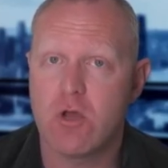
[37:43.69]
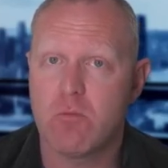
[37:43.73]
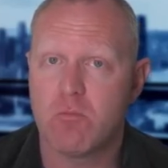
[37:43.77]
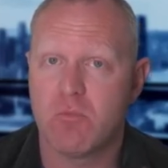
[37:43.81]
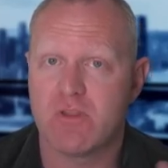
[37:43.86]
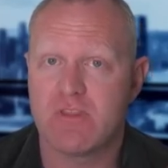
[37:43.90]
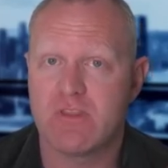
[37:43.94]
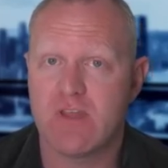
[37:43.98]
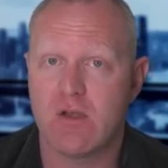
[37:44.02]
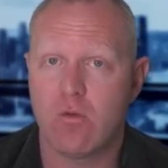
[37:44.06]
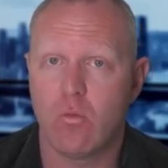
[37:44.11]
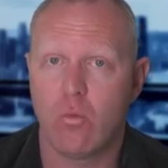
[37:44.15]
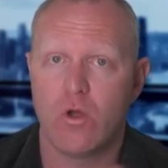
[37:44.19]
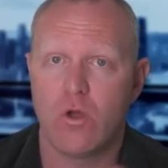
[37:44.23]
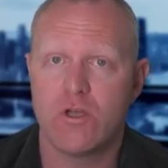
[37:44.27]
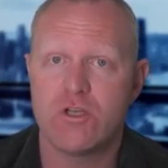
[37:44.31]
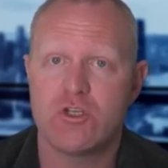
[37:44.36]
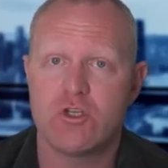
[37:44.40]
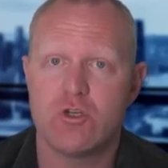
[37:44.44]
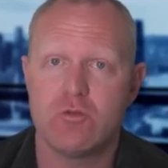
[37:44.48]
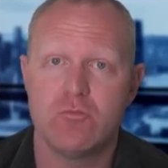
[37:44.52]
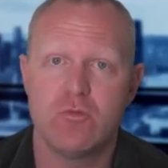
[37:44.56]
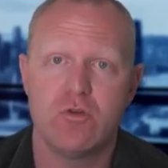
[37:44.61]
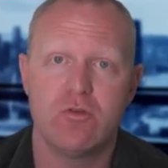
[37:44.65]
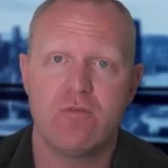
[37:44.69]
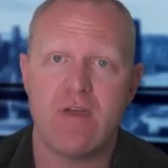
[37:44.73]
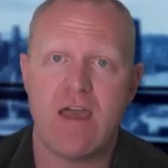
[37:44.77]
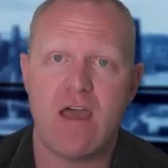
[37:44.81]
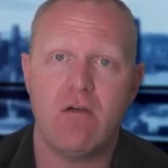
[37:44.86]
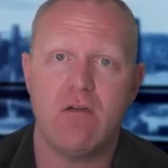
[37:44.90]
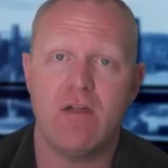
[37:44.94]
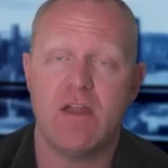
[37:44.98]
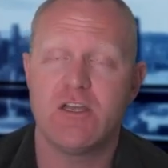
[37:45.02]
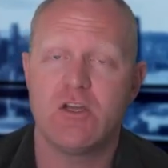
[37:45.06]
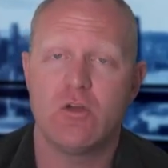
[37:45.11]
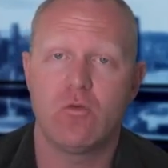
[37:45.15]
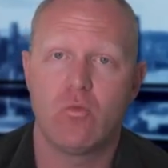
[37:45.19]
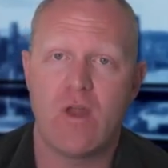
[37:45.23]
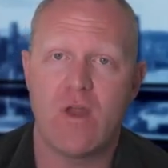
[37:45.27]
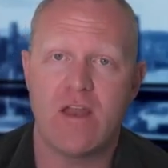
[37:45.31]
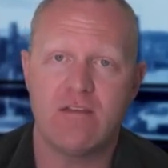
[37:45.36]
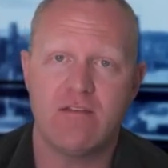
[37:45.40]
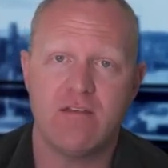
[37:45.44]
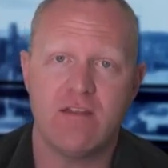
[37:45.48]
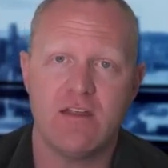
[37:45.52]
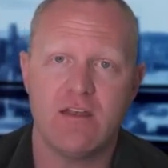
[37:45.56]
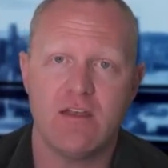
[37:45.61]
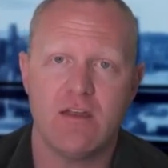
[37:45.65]
But then once you move out and you
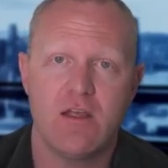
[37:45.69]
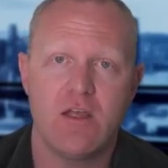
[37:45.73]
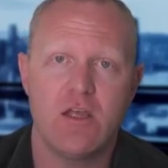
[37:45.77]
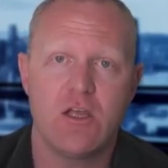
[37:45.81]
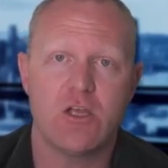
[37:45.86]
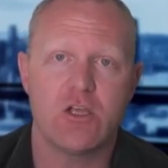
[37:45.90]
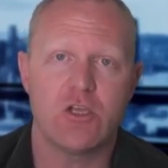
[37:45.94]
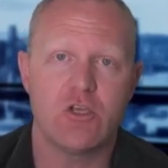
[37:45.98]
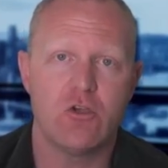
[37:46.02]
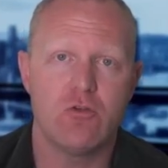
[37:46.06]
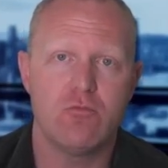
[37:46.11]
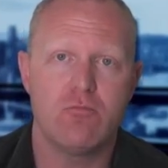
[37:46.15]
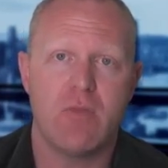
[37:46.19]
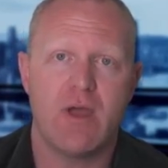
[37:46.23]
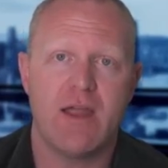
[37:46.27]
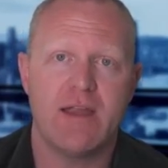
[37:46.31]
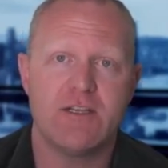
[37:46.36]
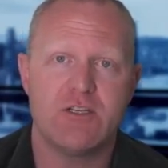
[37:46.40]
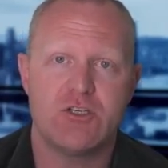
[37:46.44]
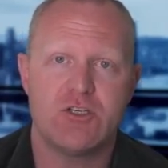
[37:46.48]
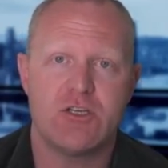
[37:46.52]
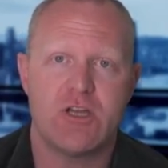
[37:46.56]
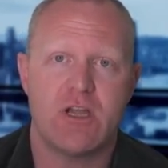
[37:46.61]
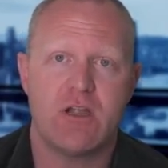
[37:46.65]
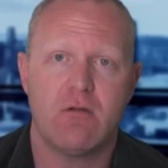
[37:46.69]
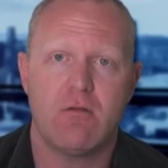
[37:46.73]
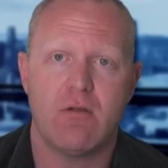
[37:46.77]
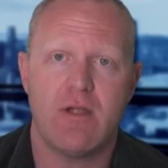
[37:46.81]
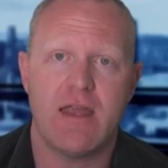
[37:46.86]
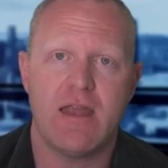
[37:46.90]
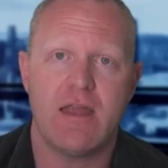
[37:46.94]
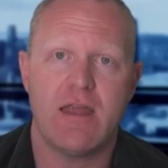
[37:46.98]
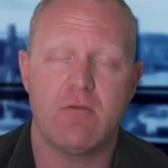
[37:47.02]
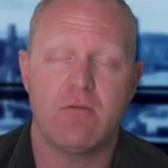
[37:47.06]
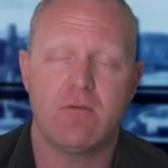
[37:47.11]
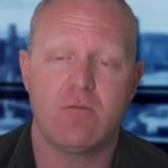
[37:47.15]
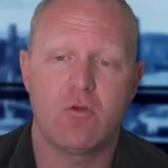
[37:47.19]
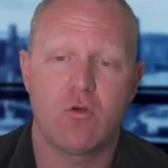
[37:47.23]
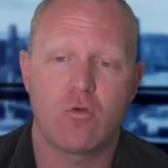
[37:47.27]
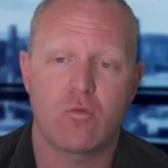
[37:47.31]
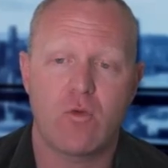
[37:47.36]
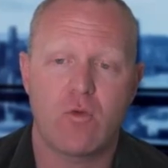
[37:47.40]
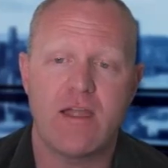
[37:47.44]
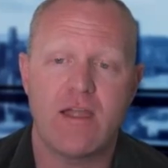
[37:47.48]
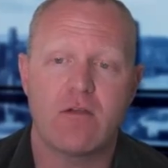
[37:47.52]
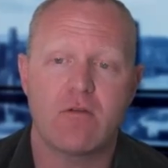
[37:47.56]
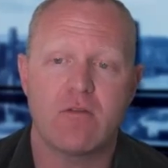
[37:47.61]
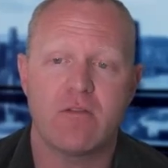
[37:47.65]
rent it, you might generate
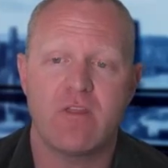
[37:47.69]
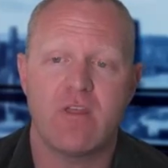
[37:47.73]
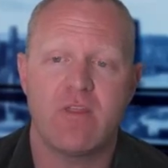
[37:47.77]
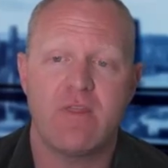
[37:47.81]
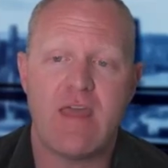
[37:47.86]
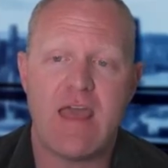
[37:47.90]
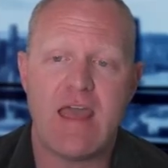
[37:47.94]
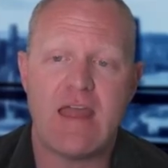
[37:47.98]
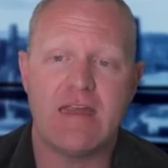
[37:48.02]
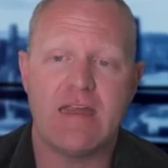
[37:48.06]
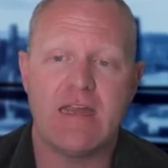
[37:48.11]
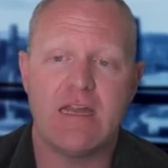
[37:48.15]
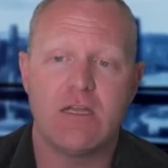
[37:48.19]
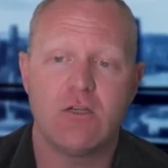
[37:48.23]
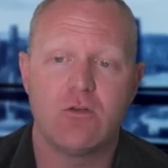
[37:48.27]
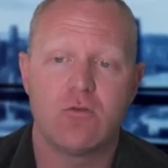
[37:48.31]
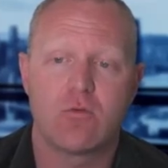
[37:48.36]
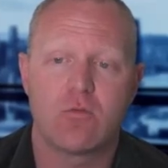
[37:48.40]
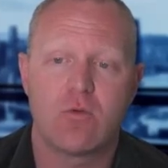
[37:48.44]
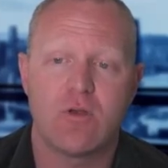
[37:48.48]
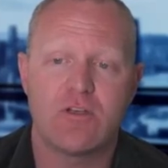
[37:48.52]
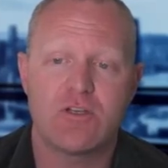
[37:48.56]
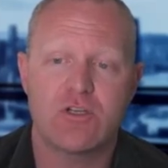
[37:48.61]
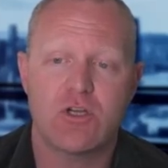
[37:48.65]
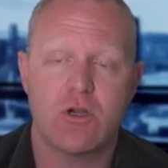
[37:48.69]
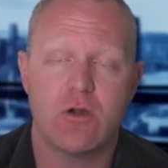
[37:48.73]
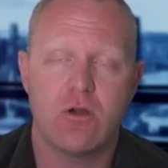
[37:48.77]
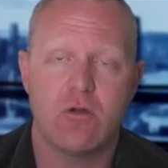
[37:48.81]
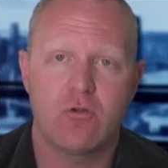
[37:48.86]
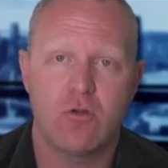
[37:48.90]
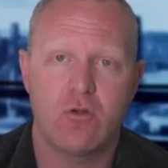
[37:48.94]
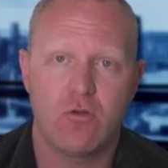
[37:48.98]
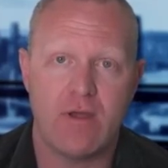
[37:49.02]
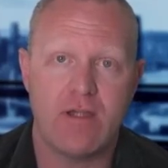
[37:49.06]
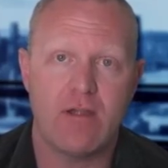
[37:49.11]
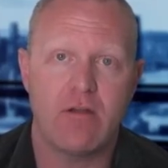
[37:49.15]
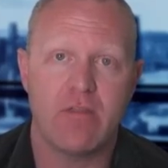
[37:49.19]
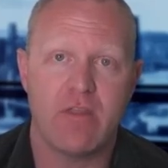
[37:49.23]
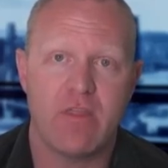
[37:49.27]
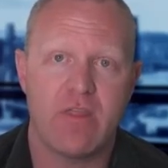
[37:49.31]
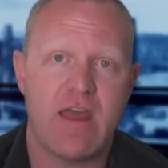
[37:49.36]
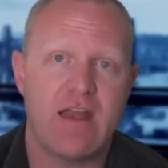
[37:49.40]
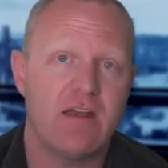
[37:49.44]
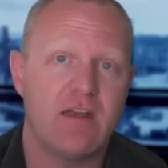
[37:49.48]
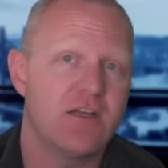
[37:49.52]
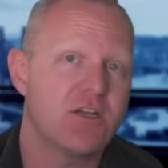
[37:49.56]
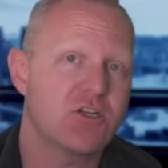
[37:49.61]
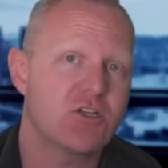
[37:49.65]
greater than that annual return, greater than
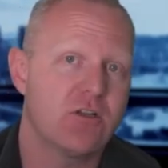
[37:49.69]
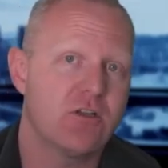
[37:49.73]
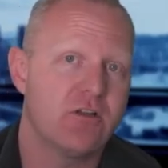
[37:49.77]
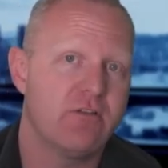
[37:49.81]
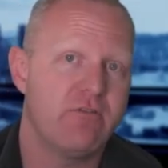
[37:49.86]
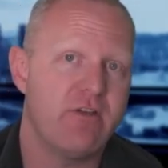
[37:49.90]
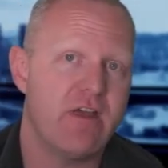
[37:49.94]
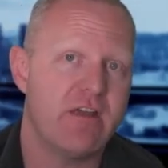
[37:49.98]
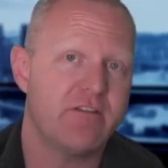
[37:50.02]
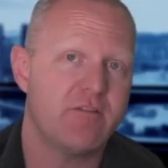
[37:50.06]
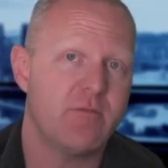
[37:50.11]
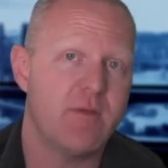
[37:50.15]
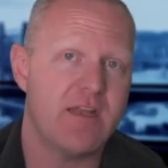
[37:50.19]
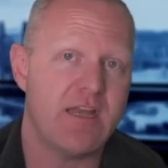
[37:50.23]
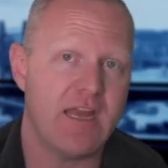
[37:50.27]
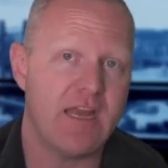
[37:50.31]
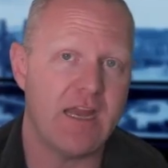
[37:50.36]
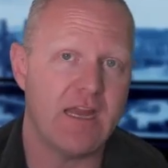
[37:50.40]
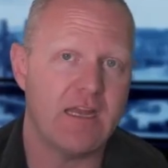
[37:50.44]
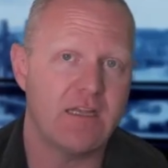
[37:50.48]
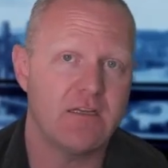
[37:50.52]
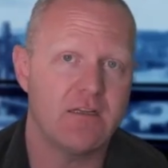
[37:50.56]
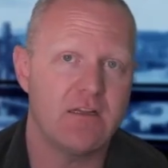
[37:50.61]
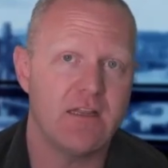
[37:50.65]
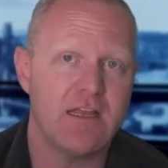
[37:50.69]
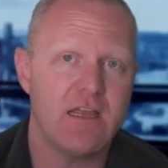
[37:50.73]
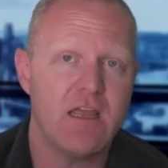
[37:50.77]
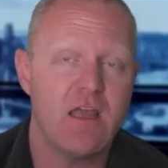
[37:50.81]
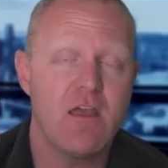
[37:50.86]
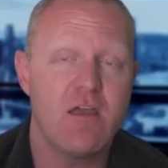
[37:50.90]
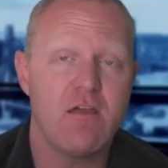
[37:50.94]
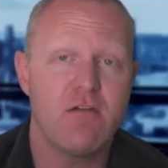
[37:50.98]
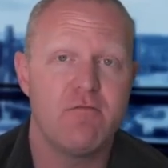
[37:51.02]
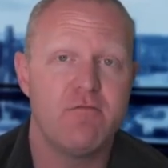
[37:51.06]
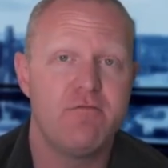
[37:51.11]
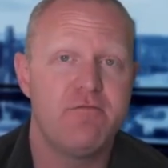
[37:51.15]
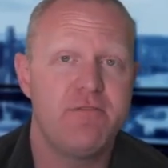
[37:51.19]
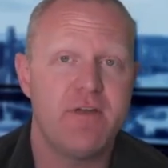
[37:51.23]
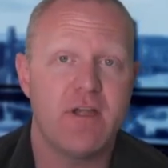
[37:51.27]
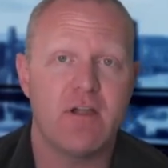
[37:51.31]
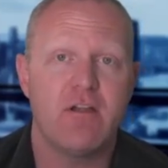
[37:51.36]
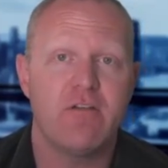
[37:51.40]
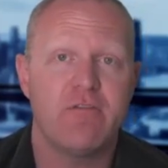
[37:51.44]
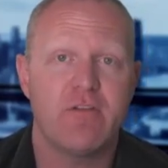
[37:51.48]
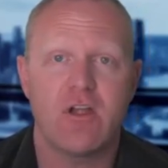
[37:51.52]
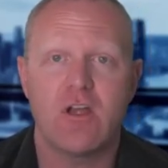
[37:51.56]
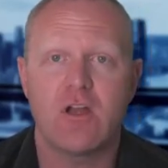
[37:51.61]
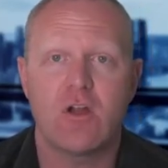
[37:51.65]
that initial investment annually
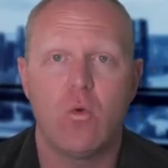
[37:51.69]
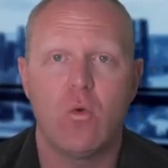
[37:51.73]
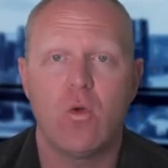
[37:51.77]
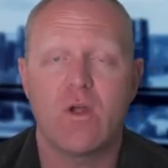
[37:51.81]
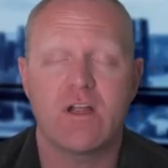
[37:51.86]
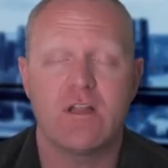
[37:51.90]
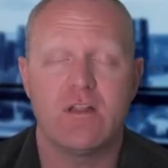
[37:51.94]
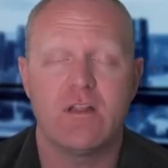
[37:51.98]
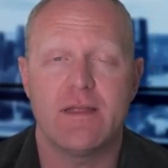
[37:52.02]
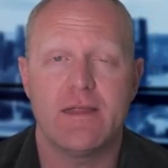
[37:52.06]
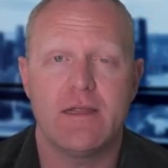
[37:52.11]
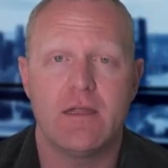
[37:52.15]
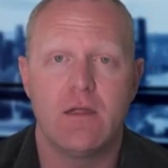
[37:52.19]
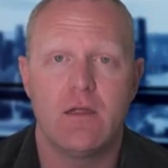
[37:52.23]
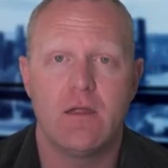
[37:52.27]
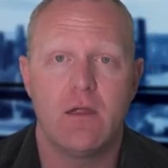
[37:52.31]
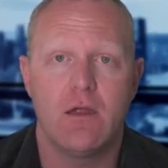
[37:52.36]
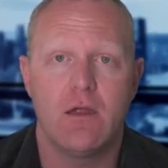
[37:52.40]
very, very quickly.